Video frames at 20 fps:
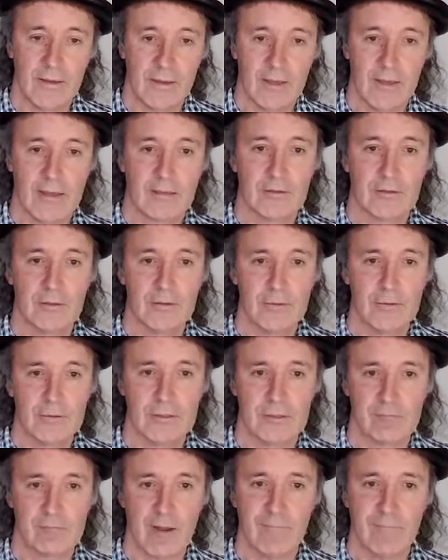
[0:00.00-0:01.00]

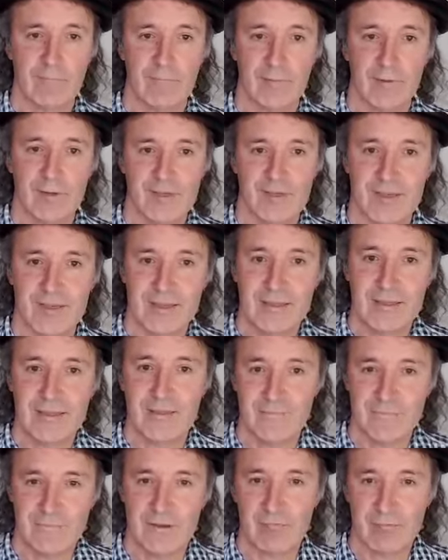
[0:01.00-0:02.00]
includes a reference in
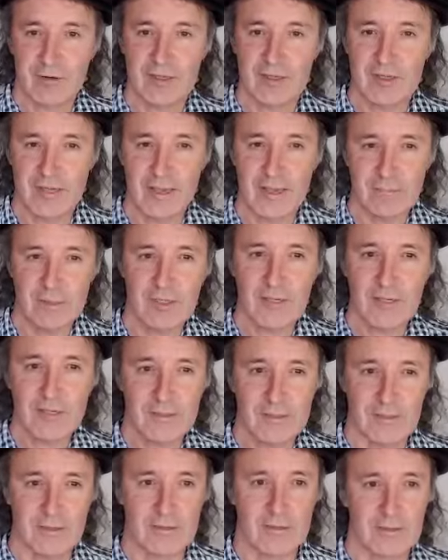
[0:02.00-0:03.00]
the very same
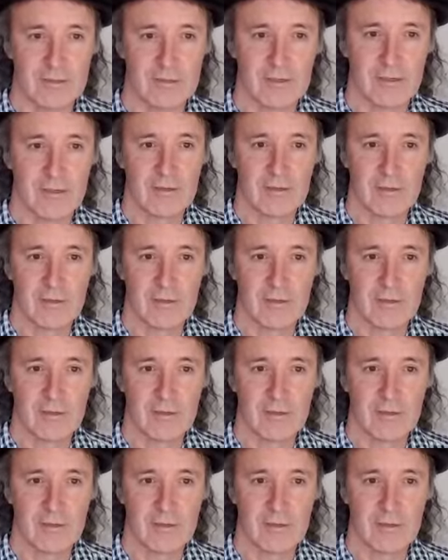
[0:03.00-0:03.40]
sentence